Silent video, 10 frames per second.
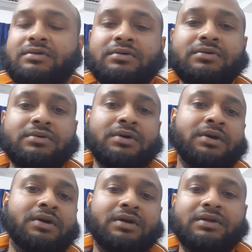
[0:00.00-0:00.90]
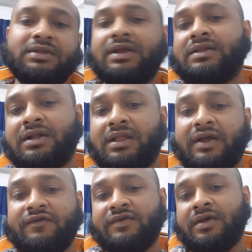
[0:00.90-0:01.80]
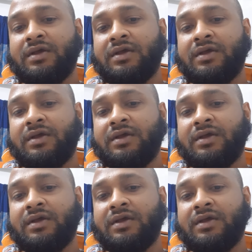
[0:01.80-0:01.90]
to take their life.